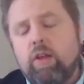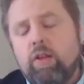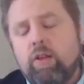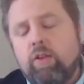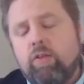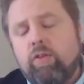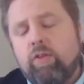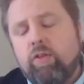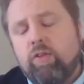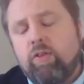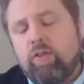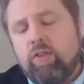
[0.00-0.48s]

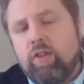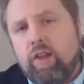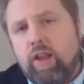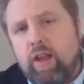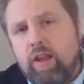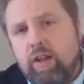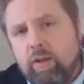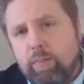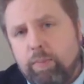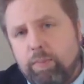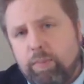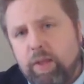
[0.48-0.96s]
the
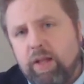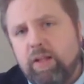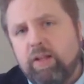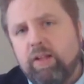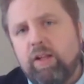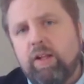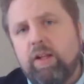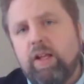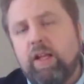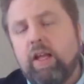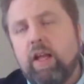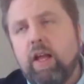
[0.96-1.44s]

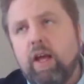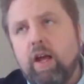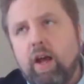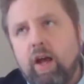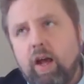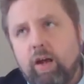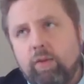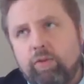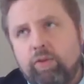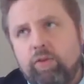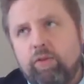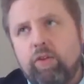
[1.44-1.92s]
sustainability
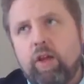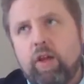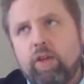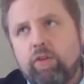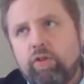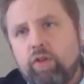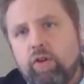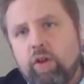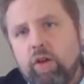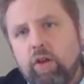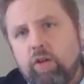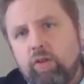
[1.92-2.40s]
of
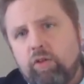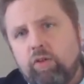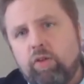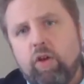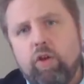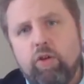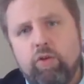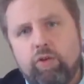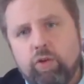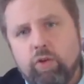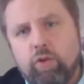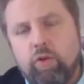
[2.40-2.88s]
such
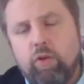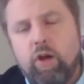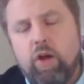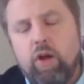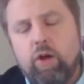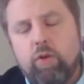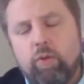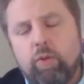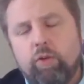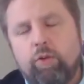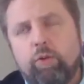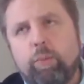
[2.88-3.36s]
social
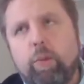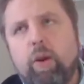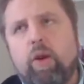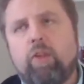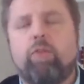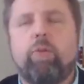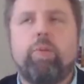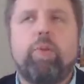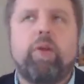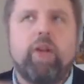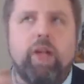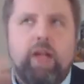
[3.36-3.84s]

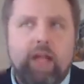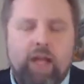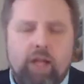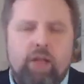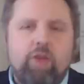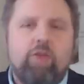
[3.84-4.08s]
responsibility.